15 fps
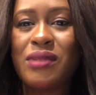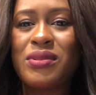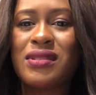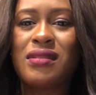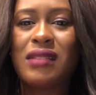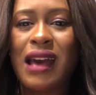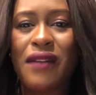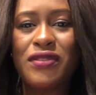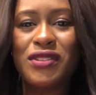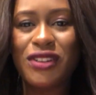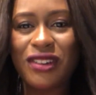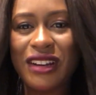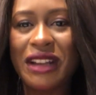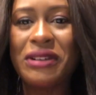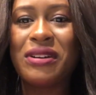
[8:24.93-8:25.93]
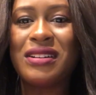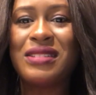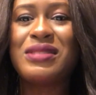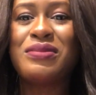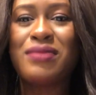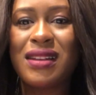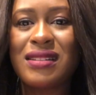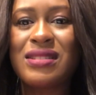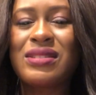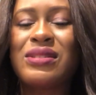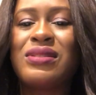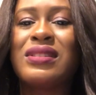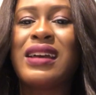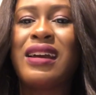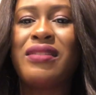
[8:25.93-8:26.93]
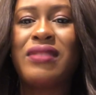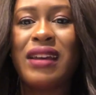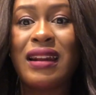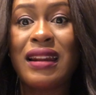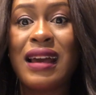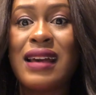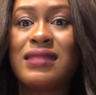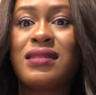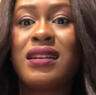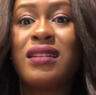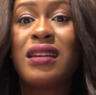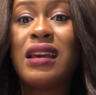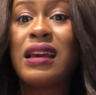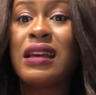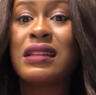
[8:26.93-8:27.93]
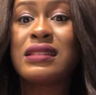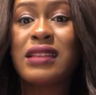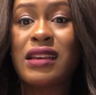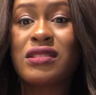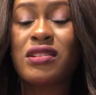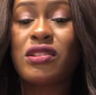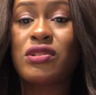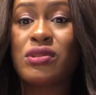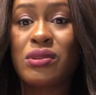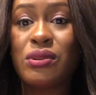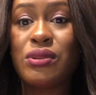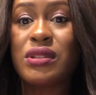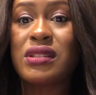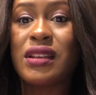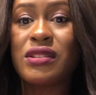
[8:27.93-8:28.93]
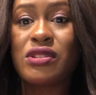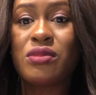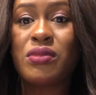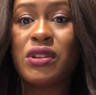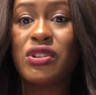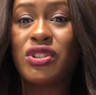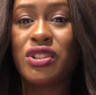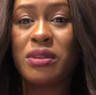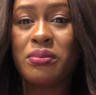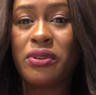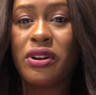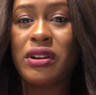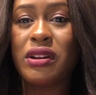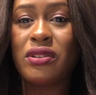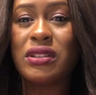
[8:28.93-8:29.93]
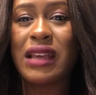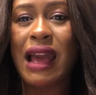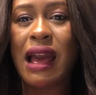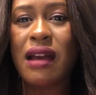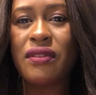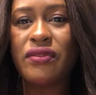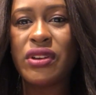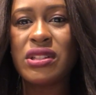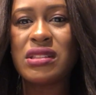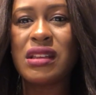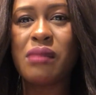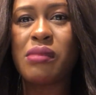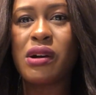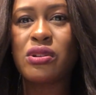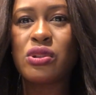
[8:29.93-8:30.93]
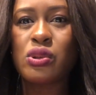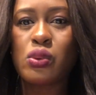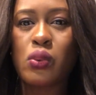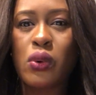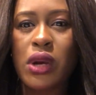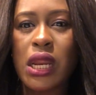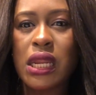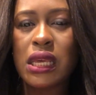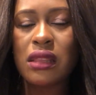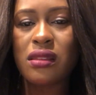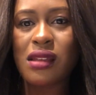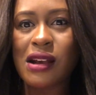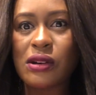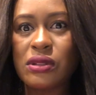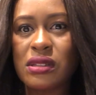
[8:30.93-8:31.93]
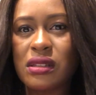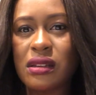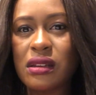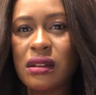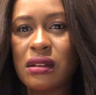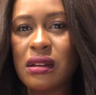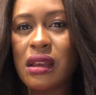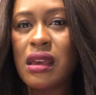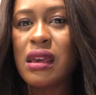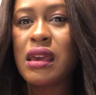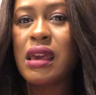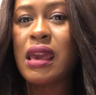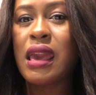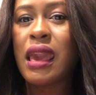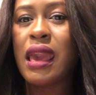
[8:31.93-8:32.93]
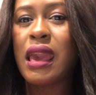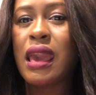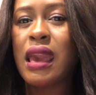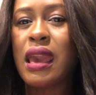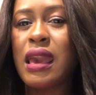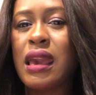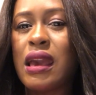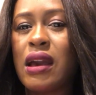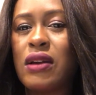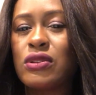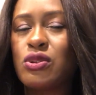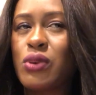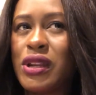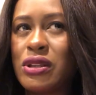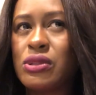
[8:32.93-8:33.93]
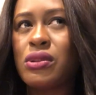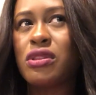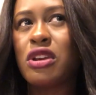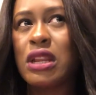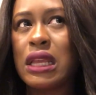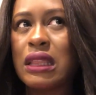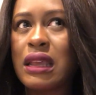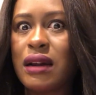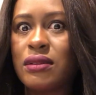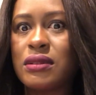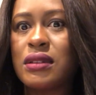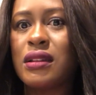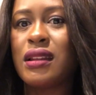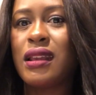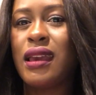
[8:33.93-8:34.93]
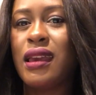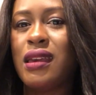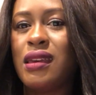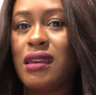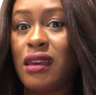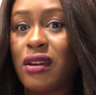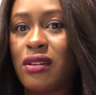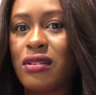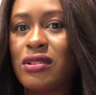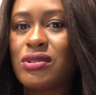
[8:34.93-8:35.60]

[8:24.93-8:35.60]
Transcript: It was after I got into med school that I realized that Texas schools tend to be cheaper. They're on the average about twenty thousand twenty to thirty thousand a year.